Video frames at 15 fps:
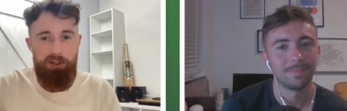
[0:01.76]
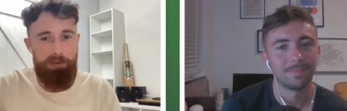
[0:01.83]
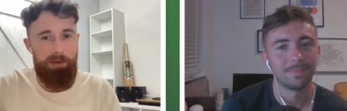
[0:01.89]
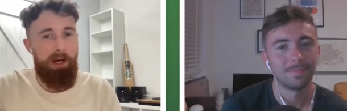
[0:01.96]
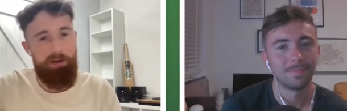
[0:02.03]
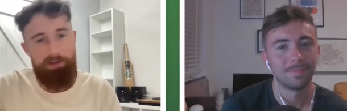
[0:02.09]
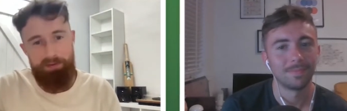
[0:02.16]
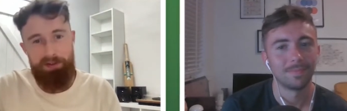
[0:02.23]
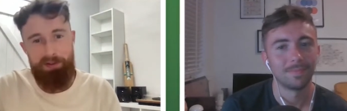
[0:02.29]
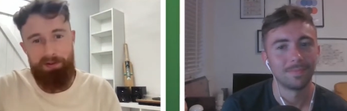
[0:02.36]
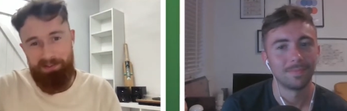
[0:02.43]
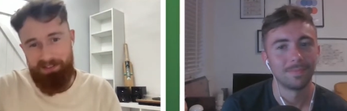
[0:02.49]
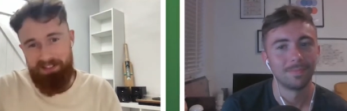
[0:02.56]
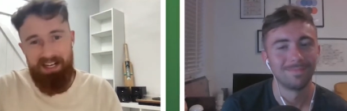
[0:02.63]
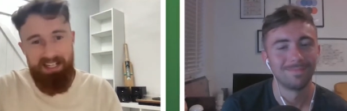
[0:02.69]
Speaker 1: to
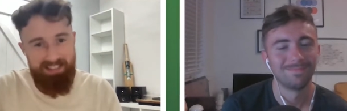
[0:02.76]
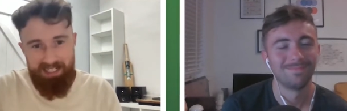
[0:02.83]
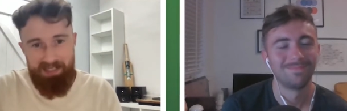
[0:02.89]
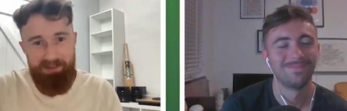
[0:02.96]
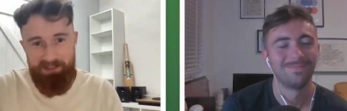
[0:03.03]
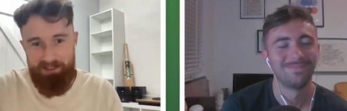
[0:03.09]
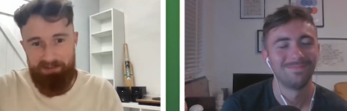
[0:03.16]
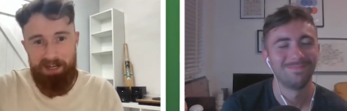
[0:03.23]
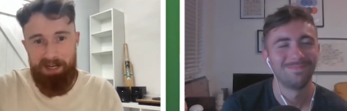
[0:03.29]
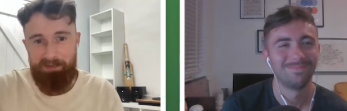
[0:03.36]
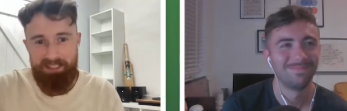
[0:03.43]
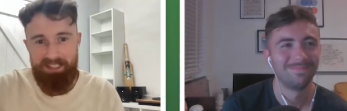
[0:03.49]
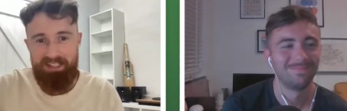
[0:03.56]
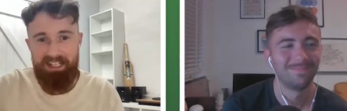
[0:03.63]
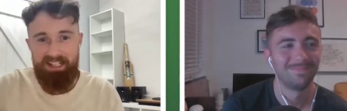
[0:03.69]
overlook a Delta
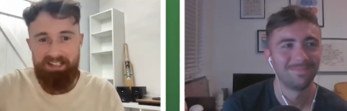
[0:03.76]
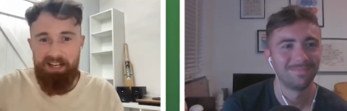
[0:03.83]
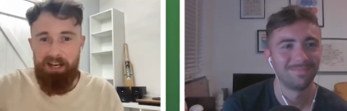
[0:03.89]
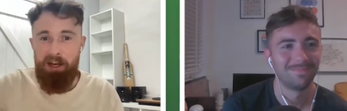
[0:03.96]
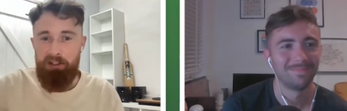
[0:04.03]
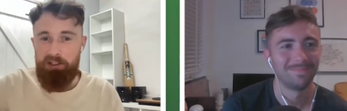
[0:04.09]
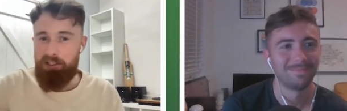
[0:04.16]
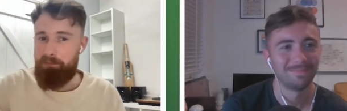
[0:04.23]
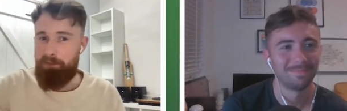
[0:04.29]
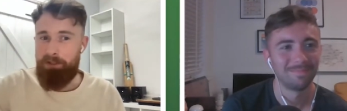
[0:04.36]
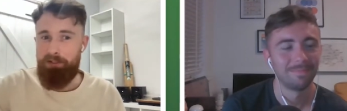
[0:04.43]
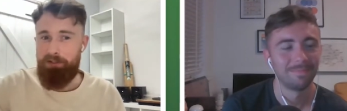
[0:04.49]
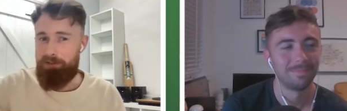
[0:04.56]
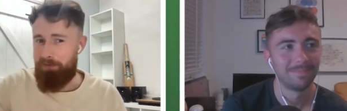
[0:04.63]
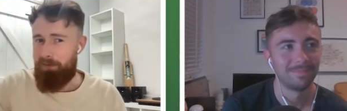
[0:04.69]
in this just
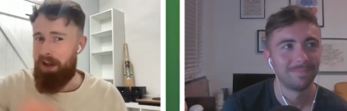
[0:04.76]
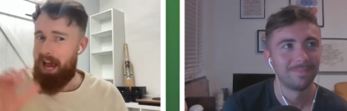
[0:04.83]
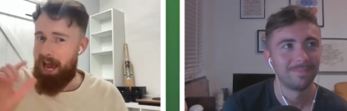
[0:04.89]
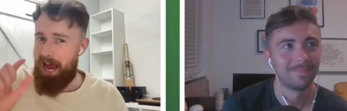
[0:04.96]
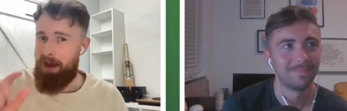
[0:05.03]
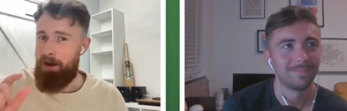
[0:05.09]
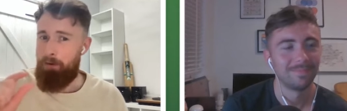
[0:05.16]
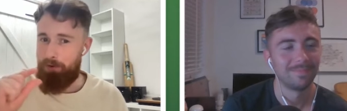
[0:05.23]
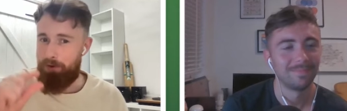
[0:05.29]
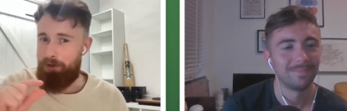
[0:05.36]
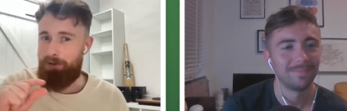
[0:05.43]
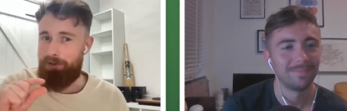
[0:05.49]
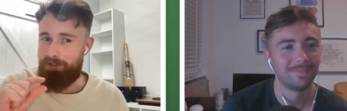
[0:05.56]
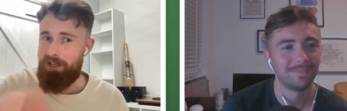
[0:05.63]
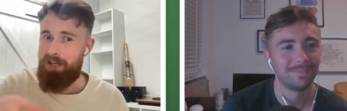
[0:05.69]
because of how
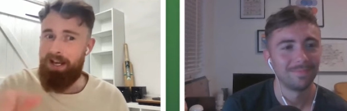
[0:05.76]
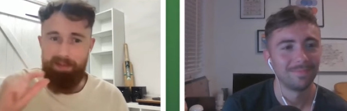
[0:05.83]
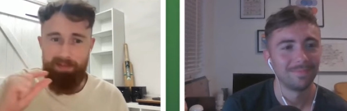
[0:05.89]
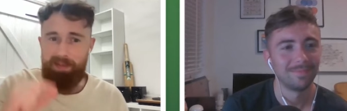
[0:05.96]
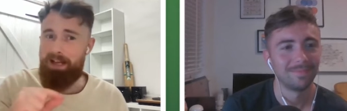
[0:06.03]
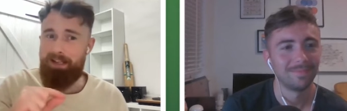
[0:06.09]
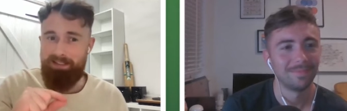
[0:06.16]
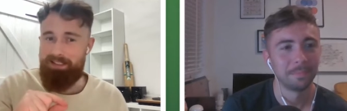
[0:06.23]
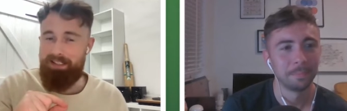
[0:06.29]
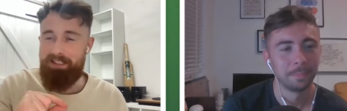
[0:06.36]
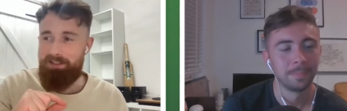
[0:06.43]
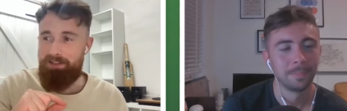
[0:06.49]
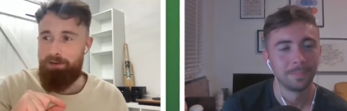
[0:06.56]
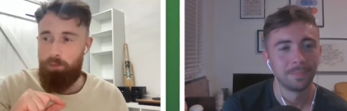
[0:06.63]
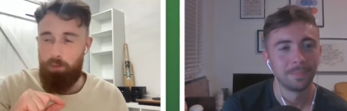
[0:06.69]
good that
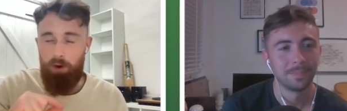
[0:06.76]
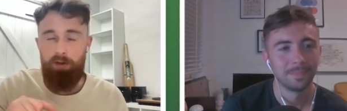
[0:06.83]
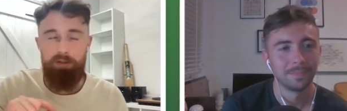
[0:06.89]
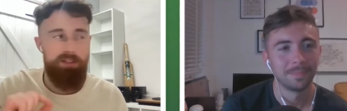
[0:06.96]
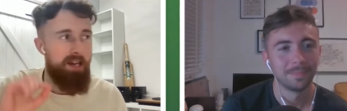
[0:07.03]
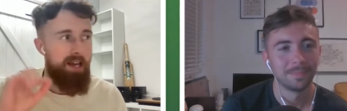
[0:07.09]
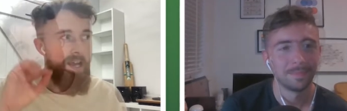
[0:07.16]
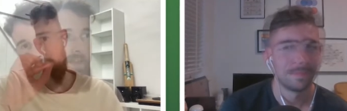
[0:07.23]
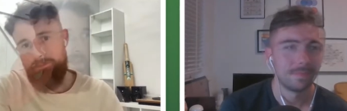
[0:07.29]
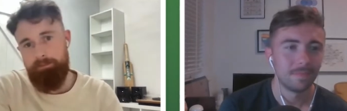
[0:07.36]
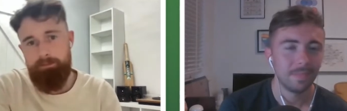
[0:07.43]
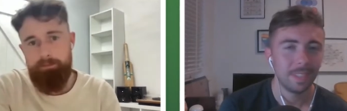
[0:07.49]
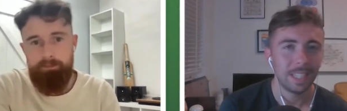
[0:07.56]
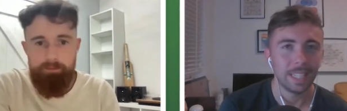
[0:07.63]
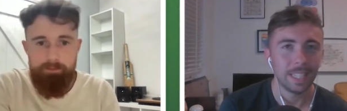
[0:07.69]
season was.
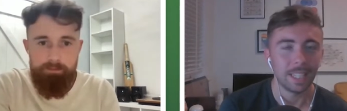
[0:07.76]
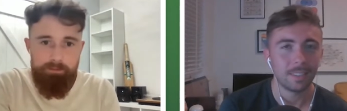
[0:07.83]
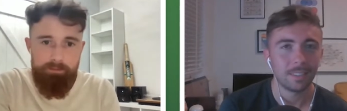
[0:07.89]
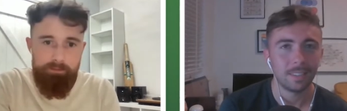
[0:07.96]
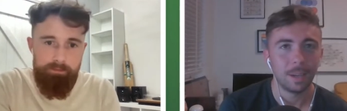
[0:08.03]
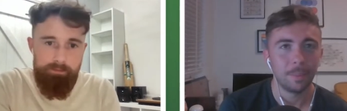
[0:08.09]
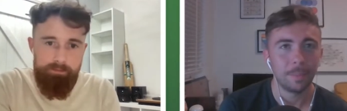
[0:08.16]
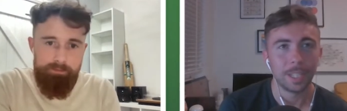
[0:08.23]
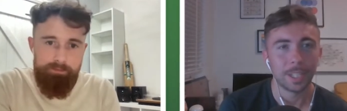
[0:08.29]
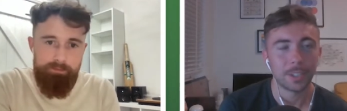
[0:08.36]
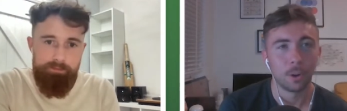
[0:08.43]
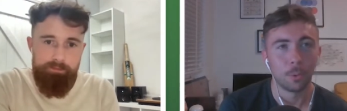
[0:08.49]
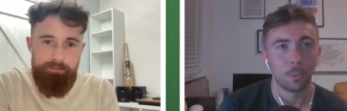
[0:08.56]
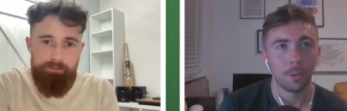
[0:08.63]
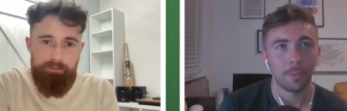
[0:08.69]
Speaker 2: Yeah, I mean, it's
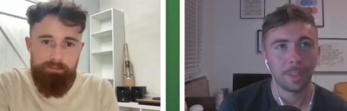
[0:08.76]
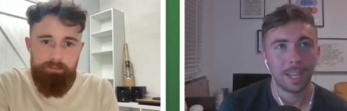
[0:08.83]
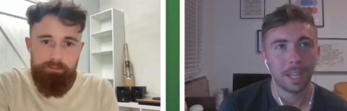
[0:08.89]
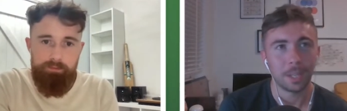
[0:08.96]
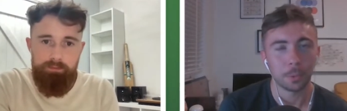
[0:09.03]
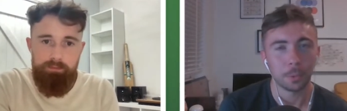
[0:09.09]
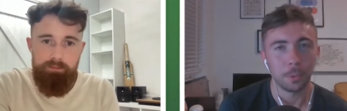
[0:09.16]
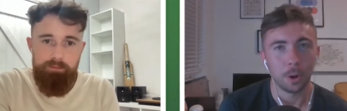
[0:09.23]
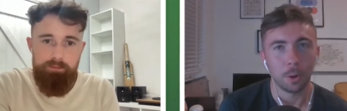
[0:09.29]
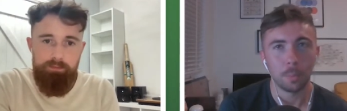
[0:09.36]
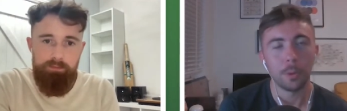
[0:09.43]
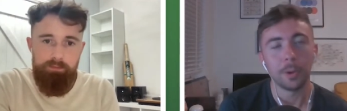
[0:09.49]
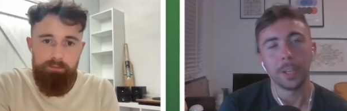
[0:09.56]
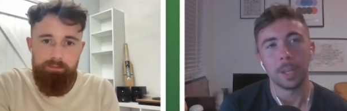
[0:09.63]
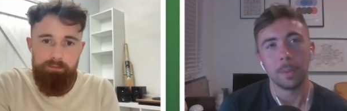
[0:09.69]
not worth the hassle not
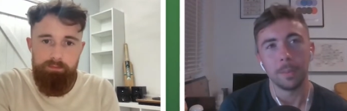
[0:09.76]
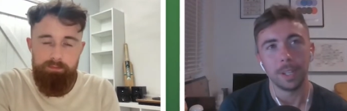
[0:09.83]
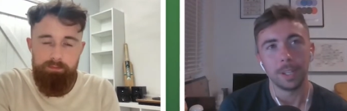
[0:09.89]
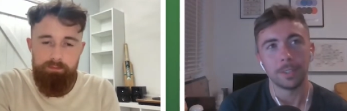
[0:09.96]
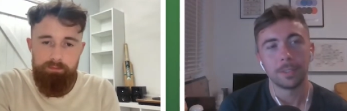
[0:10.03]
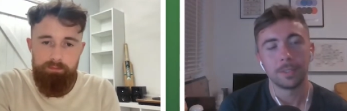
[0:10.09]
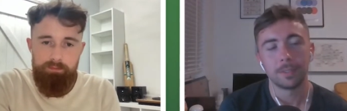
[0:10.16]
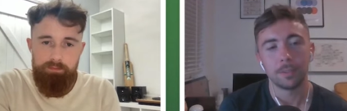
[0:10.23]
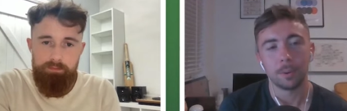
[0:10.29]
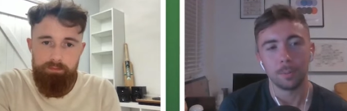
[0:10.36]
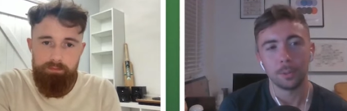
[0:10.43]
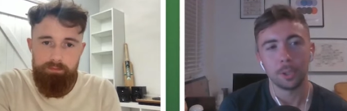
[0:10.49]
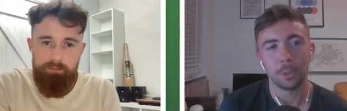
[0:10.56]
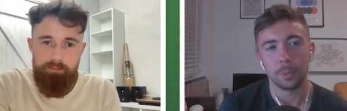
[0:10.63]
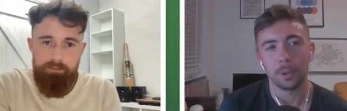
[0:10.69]
putting him in from
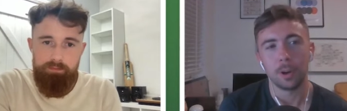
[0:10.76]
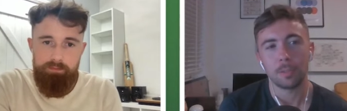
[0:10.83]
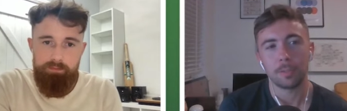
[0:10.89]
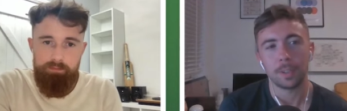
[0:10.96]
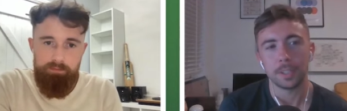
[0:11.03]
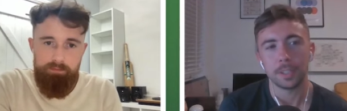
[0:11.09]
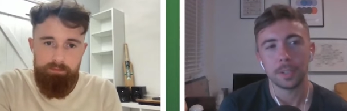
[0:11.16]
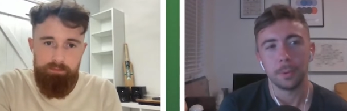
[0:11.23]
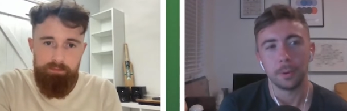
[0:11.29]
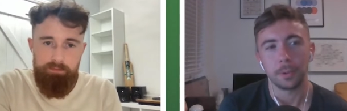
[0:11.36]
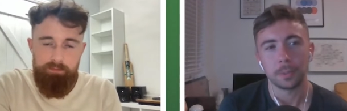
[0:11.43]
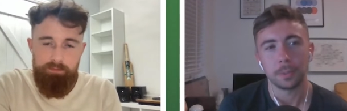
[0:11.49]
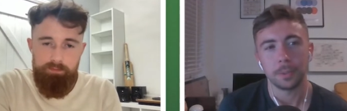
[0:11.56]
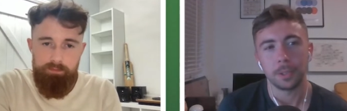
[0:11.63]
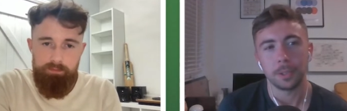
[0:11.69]
QPR fans, to be
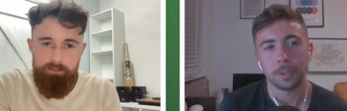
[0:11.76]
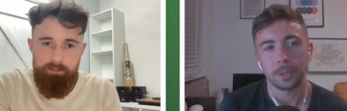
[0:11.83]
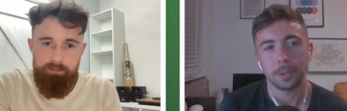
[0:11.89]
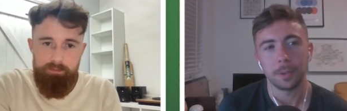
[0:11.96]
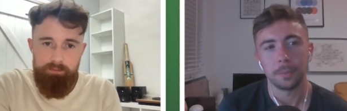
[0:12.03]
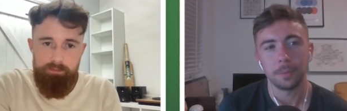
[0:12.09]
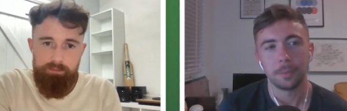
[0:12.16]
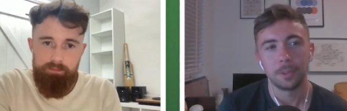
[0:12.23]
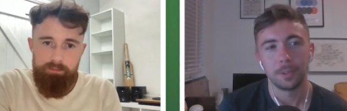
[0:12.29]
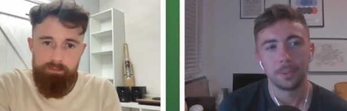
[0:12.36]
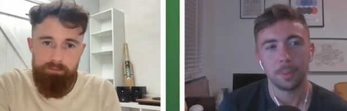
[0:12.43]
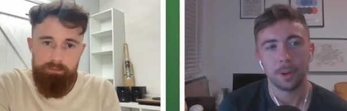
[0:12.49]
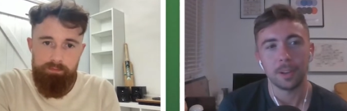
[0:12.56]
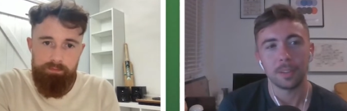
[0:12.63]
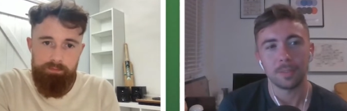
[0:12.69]
honest with you. So
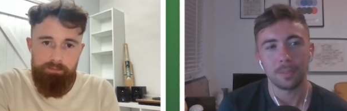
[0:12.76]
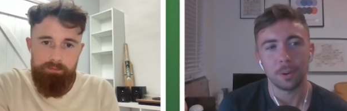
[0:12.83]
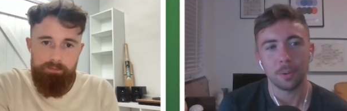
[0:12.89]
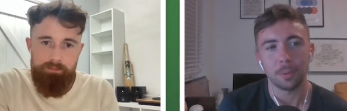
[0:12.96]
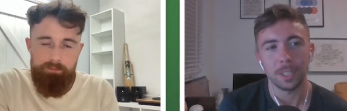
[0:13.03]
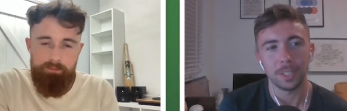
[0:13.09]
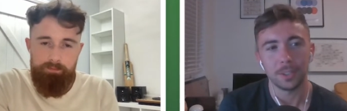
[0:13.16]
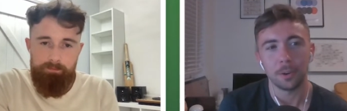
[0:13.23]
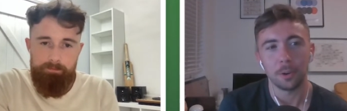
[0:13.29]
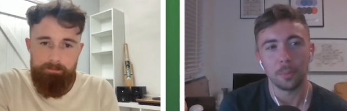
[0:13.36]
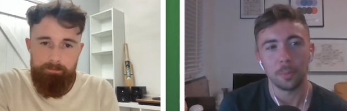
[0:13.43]
by default, he's got to